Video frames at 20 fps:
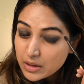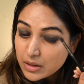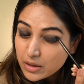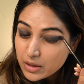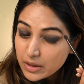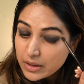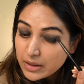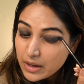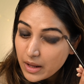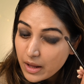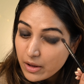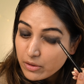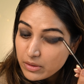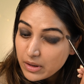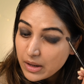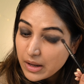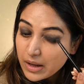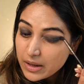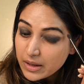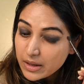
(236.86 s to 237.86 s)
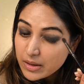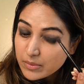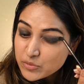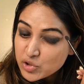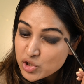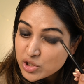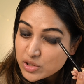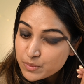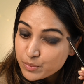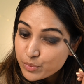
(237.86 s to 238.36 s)
Look at how I am
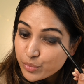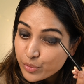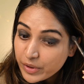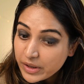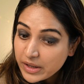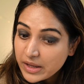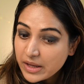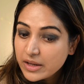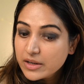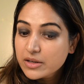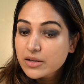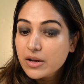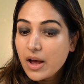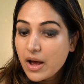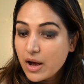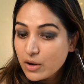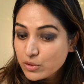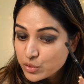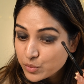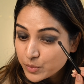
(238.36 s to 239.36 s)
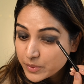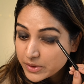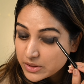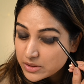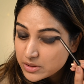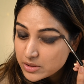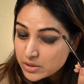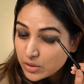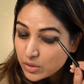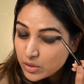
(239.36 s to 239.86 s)
just bringing it
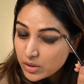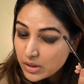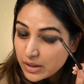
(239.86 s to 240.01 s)
outwards though.